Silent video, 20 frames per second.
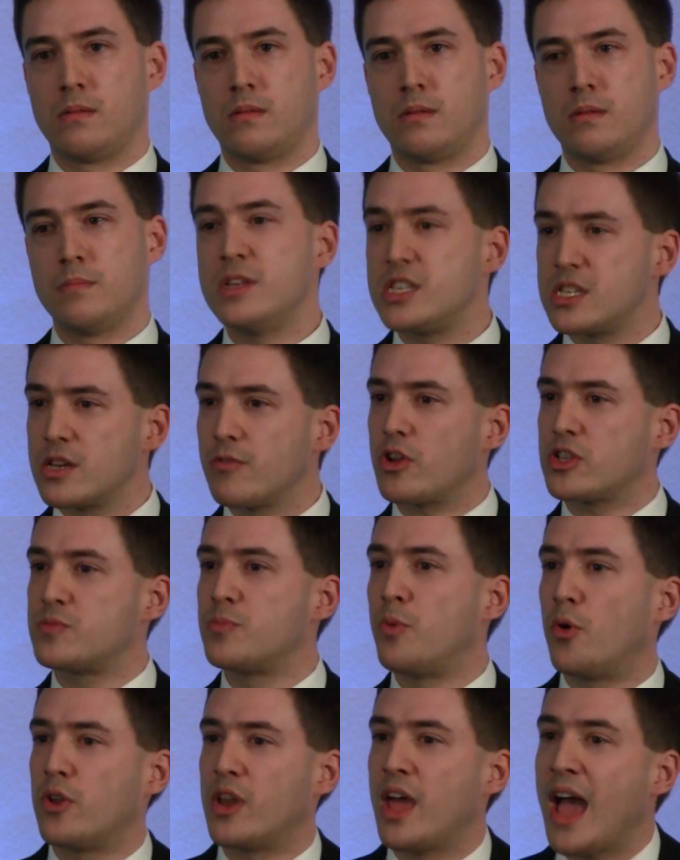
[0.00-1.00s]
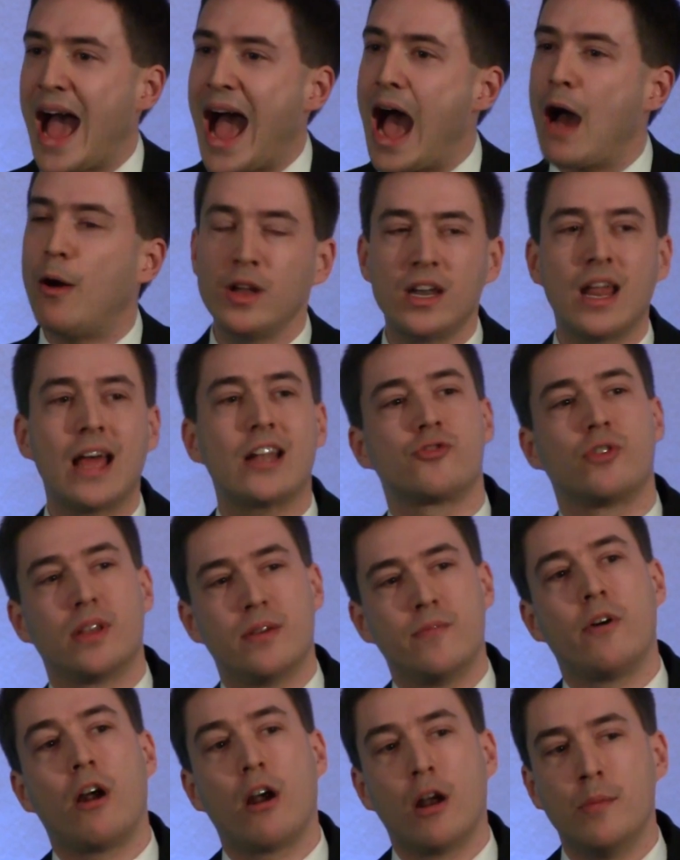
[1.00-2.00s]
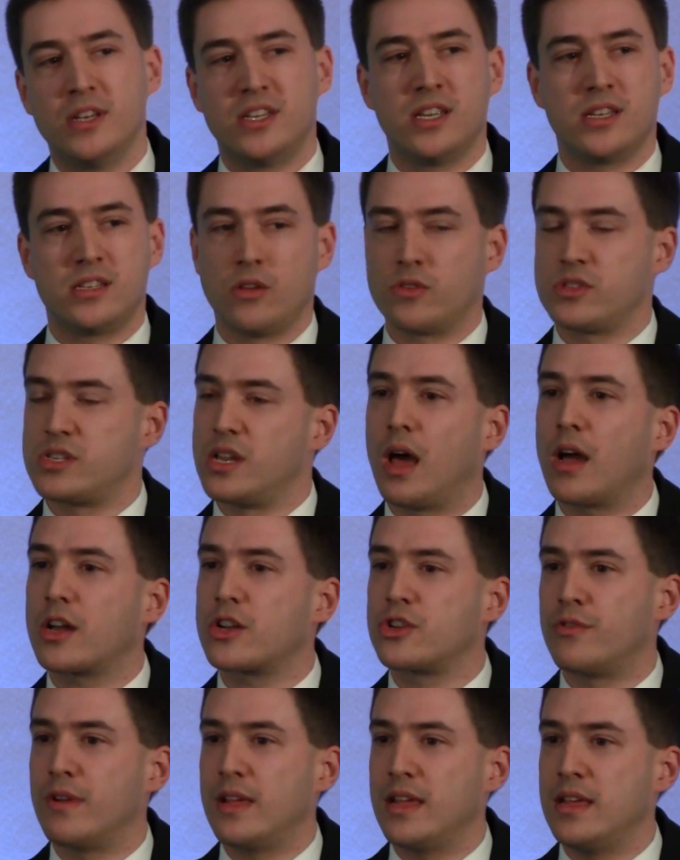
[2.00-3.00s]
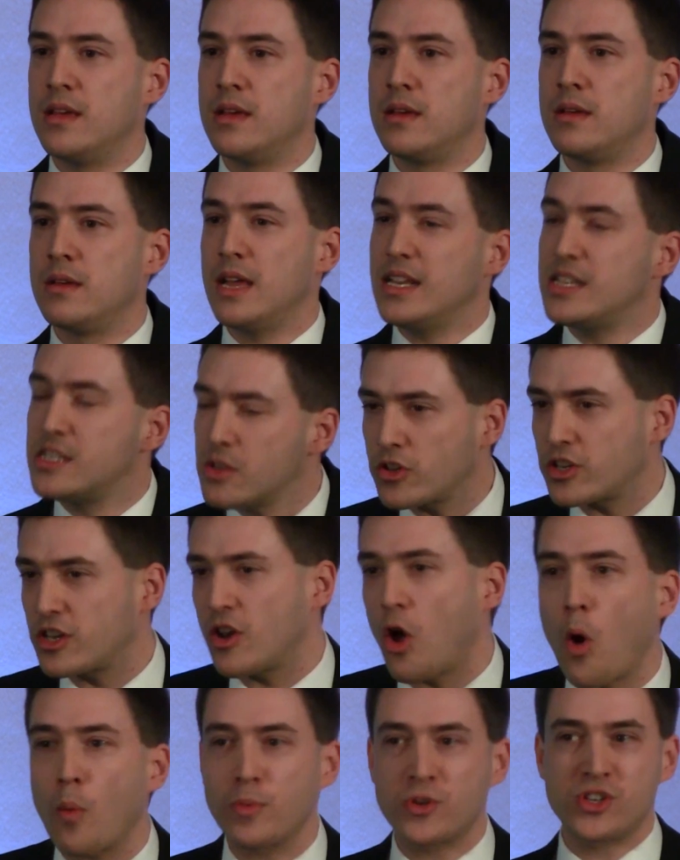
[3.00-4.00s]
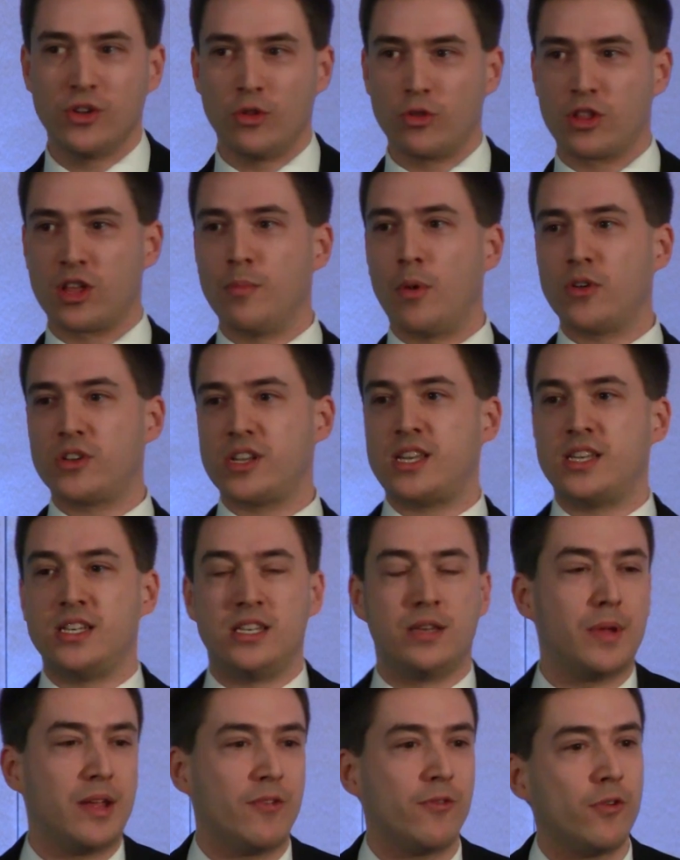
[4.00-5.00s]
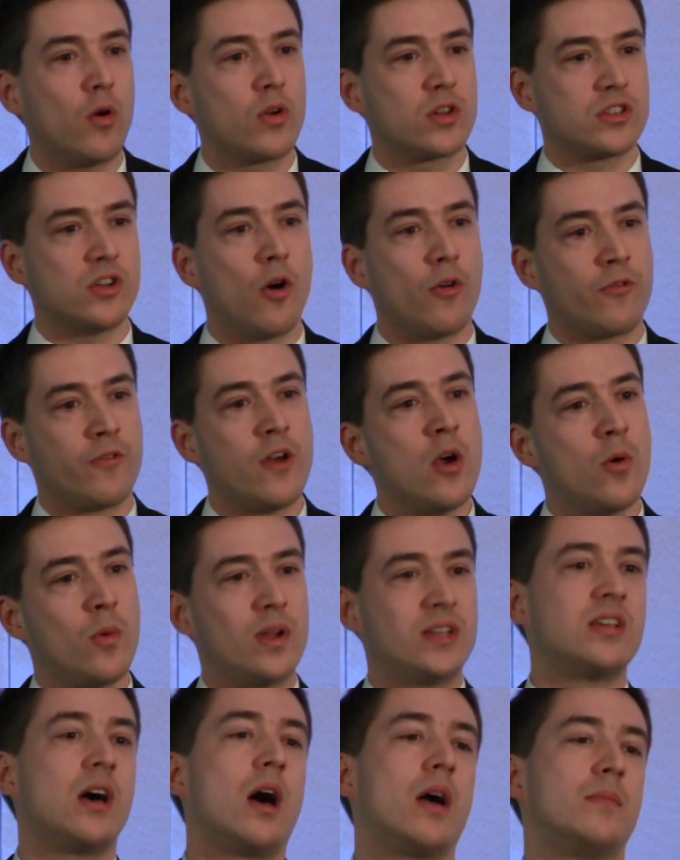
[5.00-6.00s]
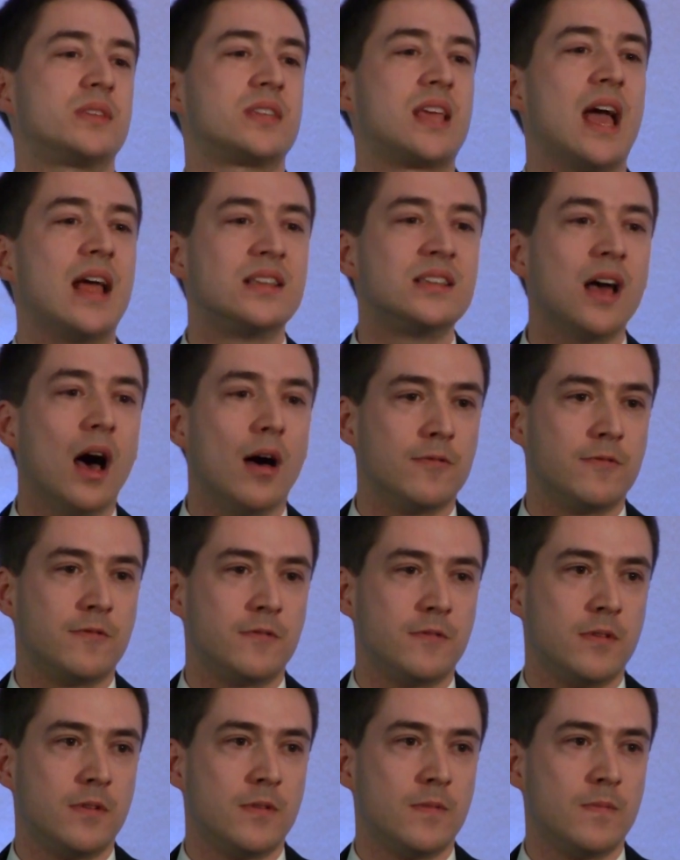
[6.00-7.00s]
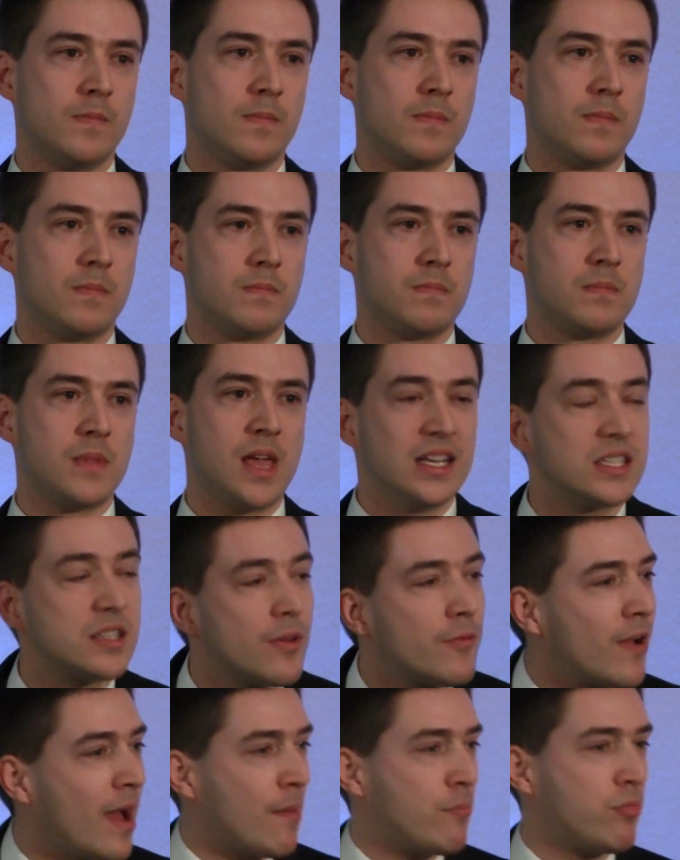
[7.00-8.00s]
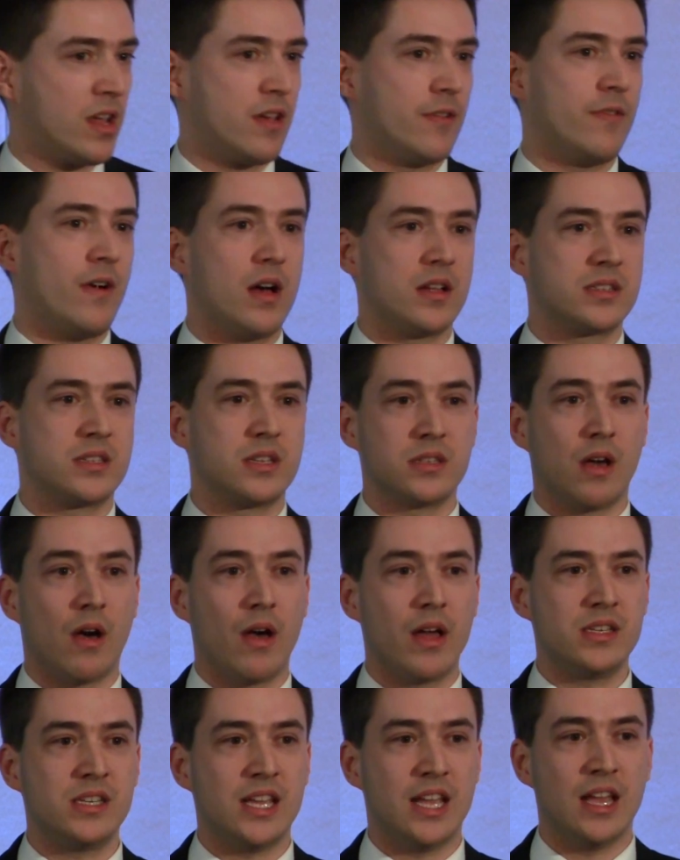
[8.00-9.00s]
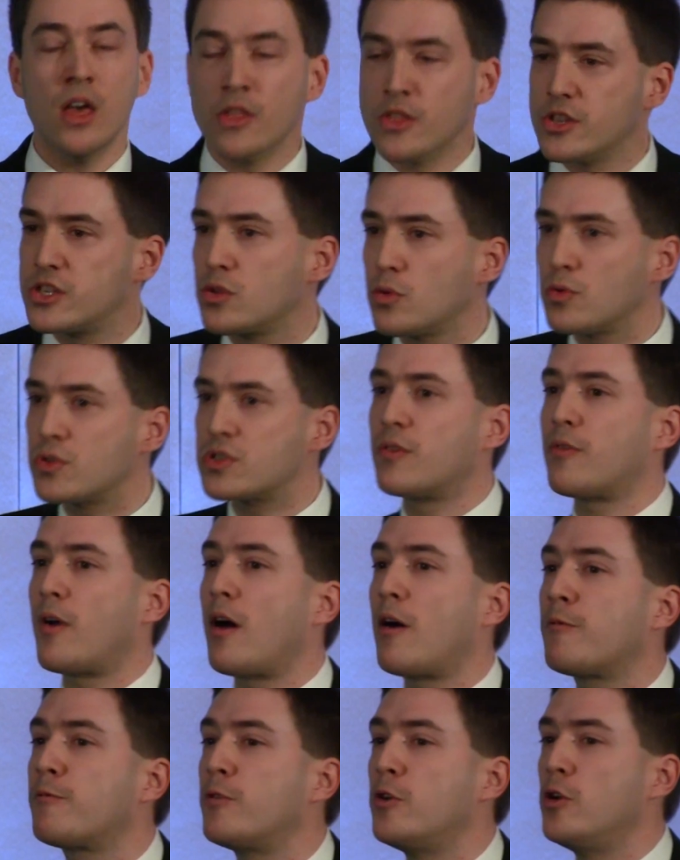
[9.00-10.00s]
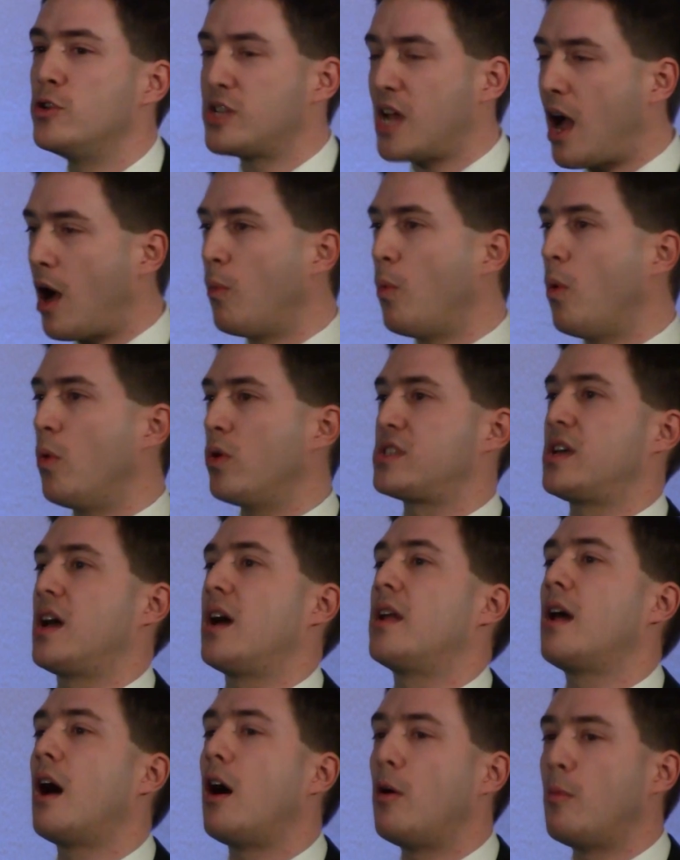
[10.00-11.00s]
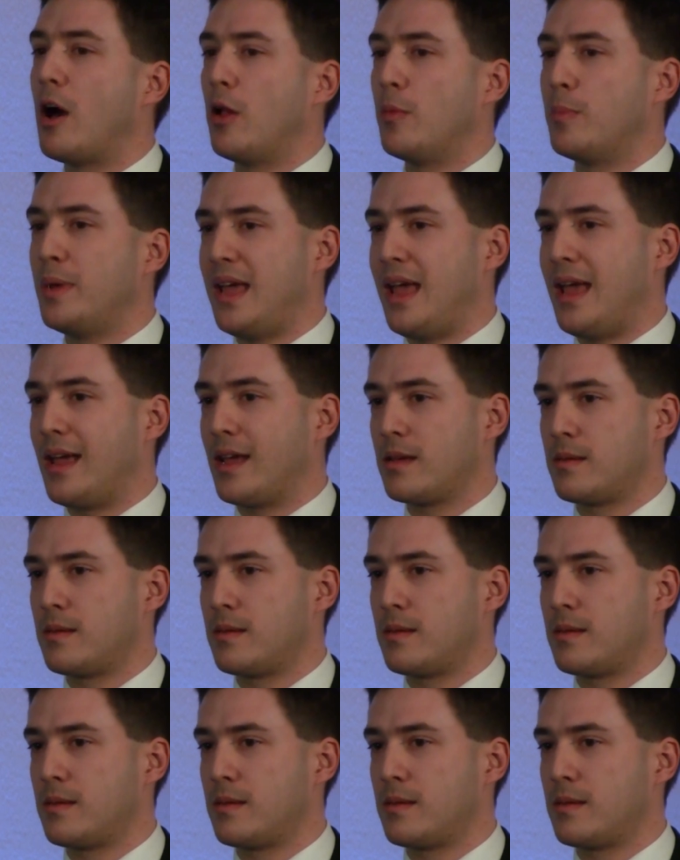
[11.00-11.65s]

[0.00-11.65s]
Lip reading: Mr. Osborne, our natural environment is not a luxury. It's not an optional commodity to be flogged off when times get tough. It's the fabric of our society, the source of our food, our water, and our well-being.